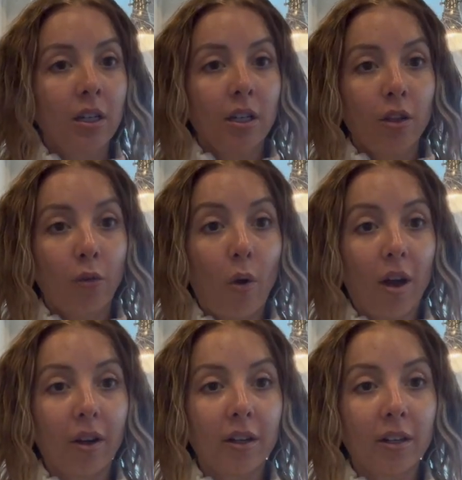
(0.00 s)
the
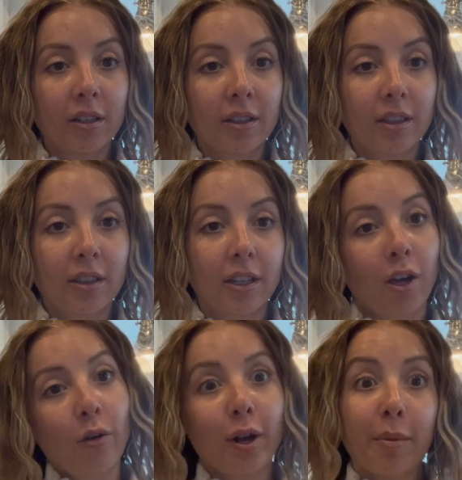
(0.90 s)
water. The
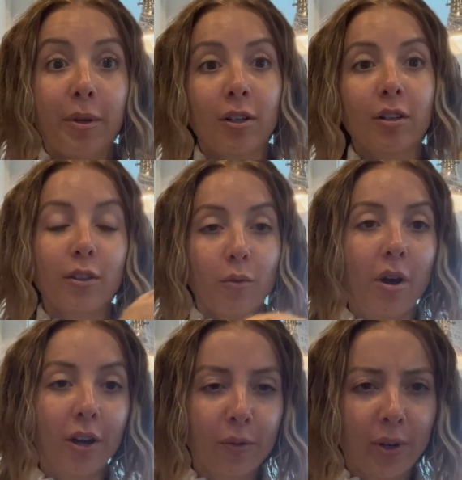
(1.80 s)
coconut milk, the
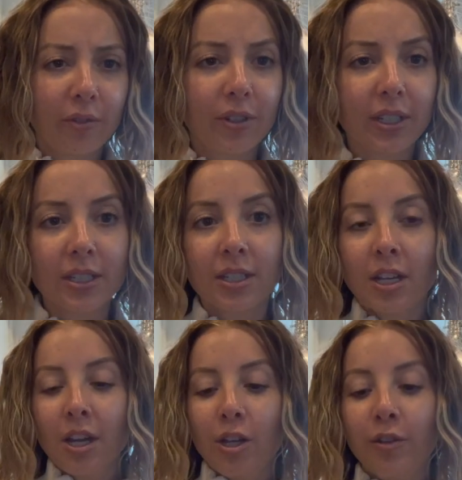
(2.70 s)
water, whatever it is,
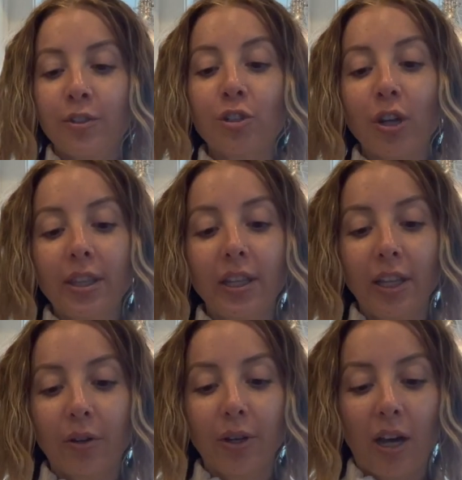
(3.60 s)
you have to drain the
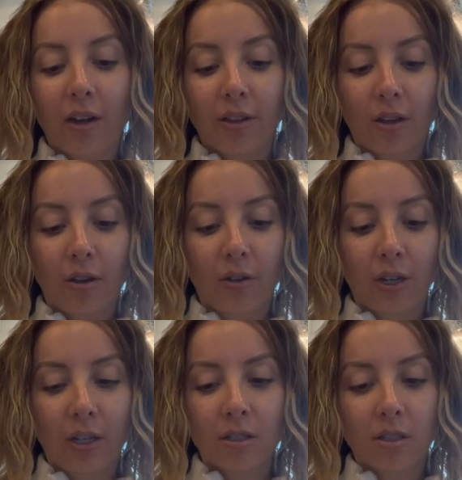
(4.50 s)
liquid out of the
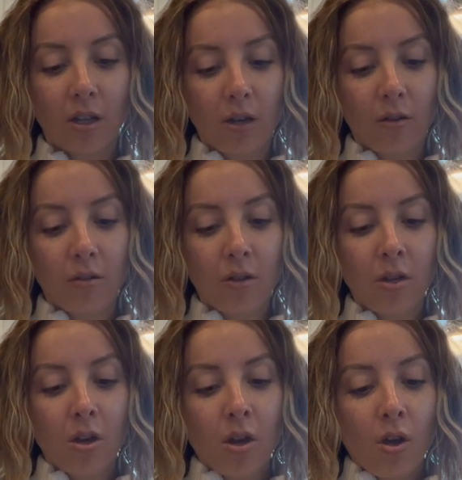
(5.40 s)
coconut. So
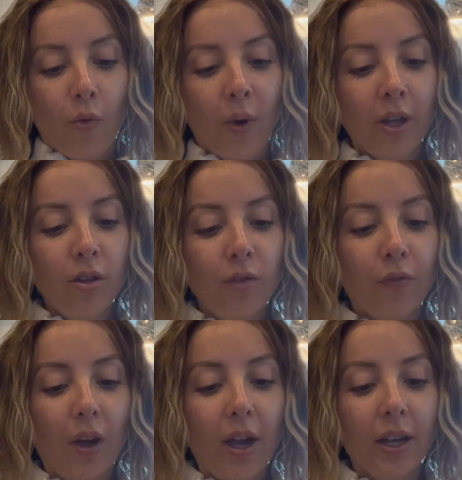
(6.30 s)
what you'll
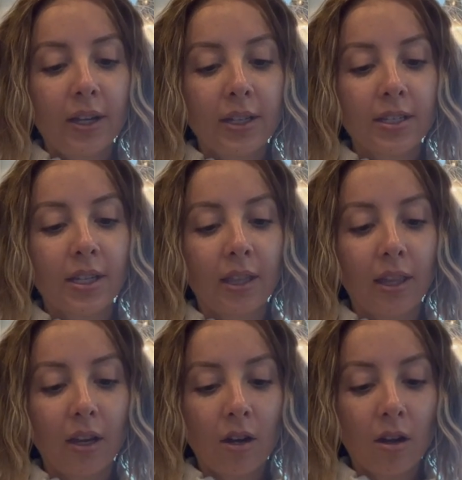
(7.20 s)
find is that
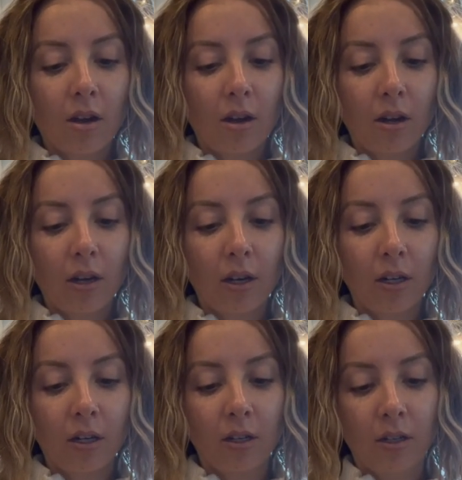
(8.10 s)
there are